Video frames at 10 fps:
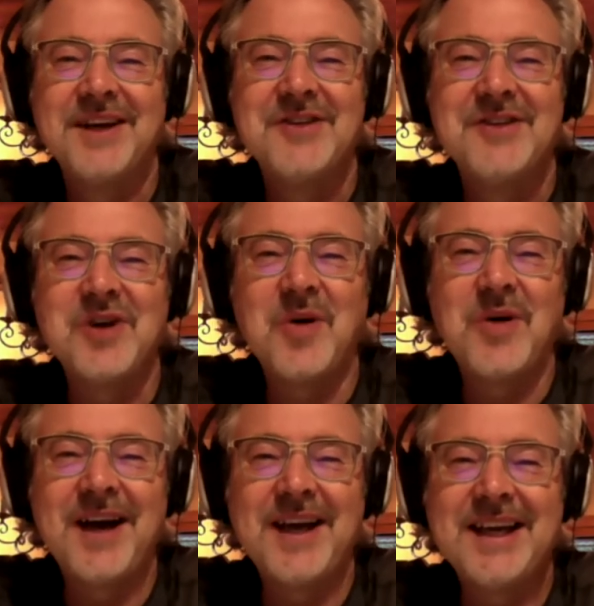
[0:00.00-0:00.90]
So
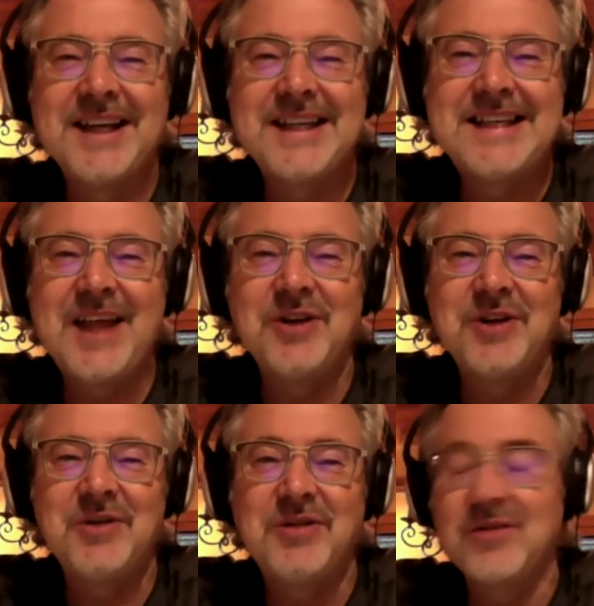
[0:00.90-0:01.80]
I'm going to tell
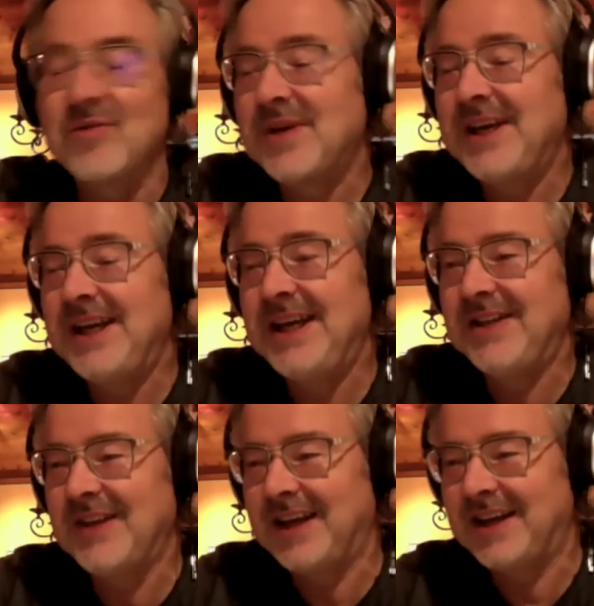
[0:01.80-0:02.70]
you three
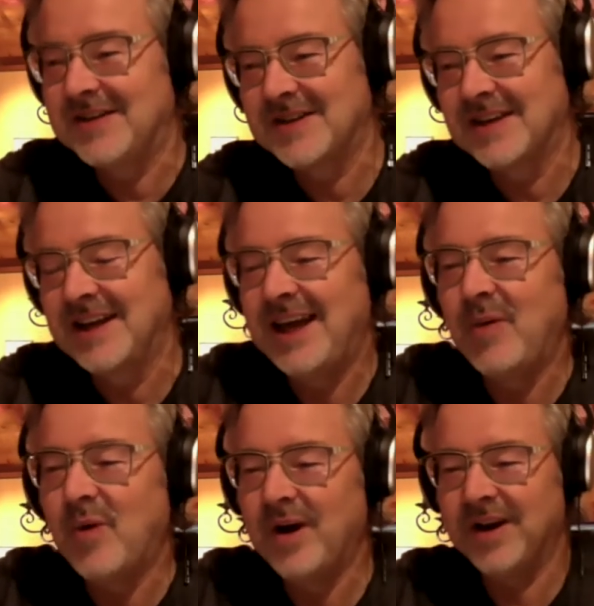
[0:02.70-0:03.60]
things,
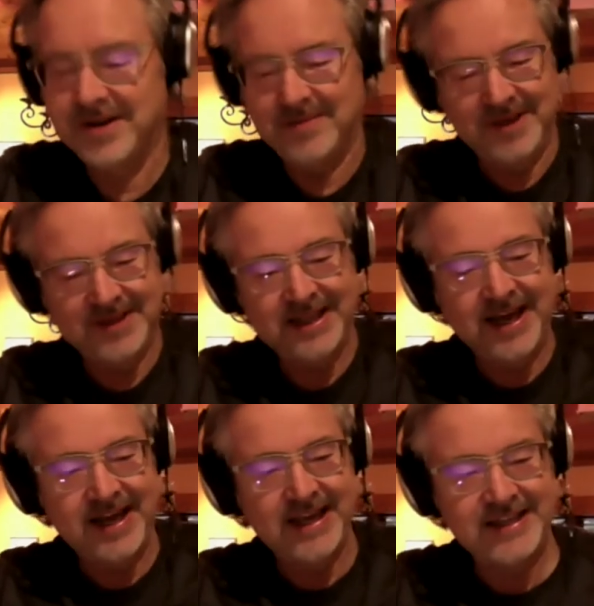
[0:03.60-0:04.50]
and one of them is a
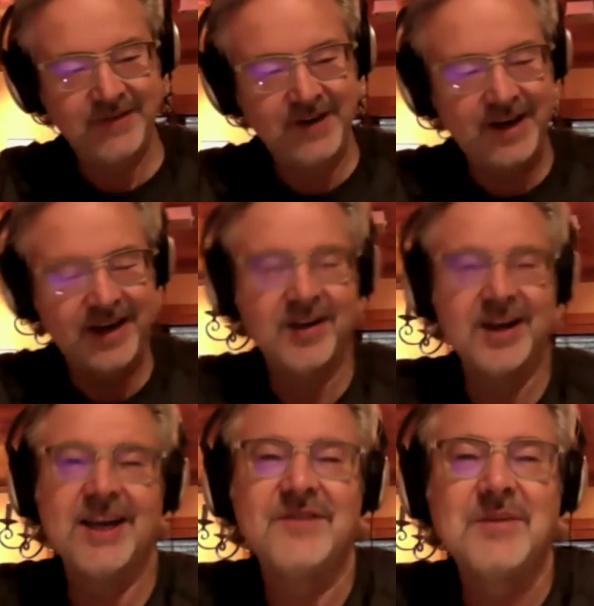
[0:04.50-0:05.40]
lie, and Devon and I are going
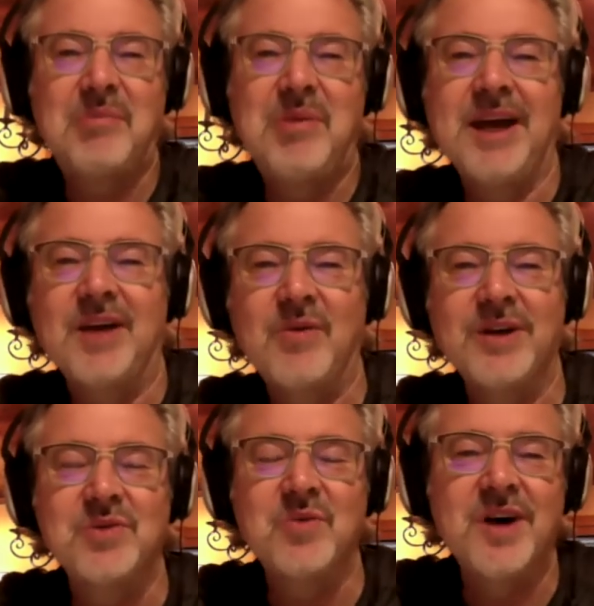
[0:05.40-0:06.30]
to have to pick
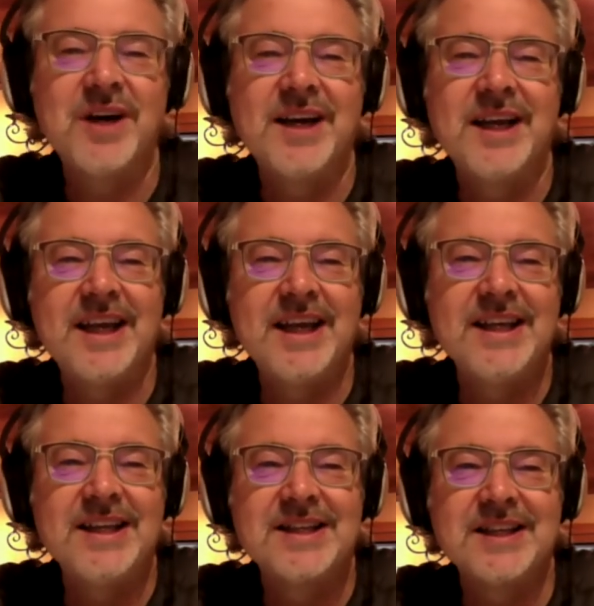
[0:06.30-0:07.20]
which one
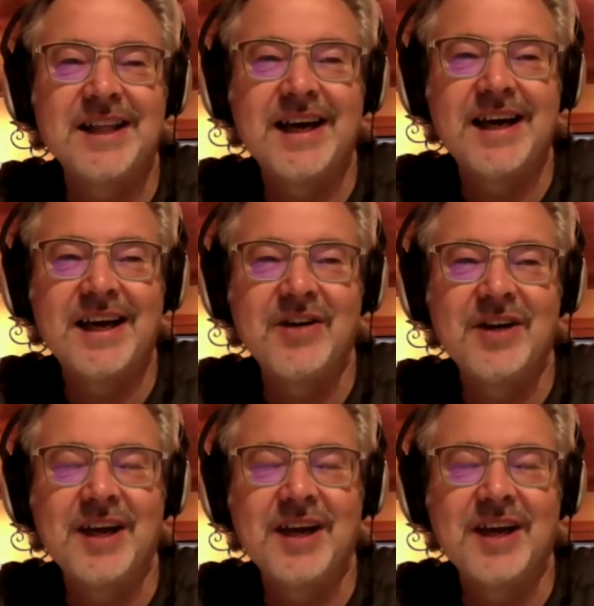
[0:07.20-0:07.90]
is the lie. Okay.